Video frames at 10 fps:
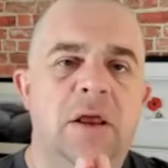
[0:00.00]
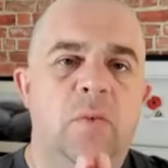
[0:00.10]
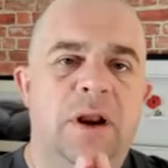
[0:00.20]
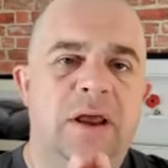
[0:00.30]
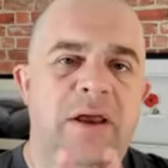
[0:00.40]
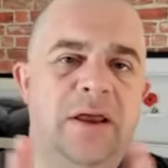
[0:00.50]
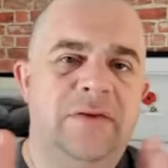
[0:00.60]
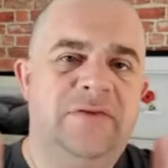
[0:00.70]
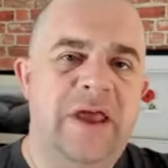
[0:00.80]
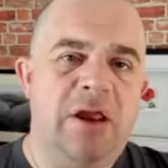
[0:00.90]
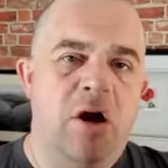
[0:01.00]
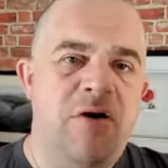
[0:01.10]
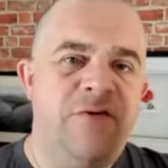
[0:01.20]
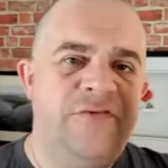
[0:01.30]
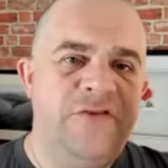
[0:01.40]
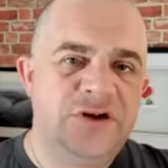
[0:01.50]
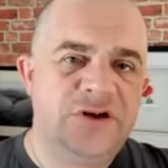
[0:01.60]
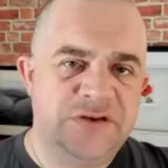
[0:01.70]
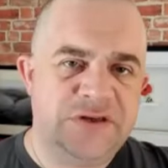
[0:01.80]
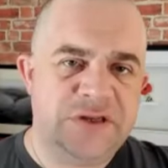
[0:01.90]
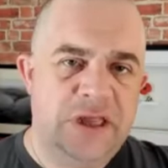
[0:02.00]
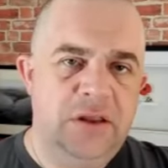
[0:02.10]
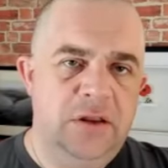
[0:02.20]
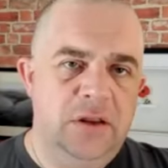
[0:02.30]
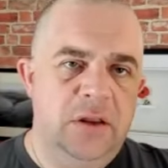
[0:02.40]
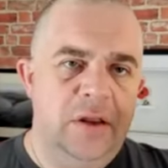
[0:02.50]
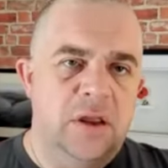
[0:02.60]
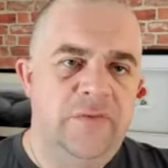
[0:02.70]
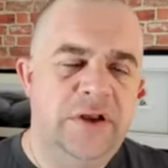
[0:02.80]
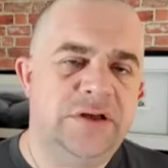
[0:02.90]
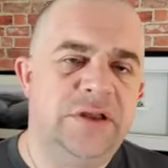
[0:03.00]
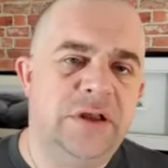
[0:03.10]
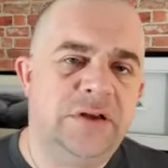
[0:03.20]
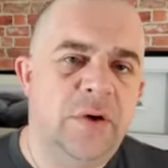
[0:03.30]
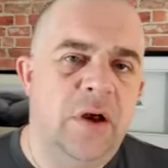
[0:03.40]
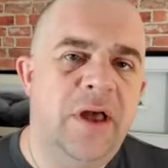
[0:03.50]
We're going to take our efficiency of each thing as well.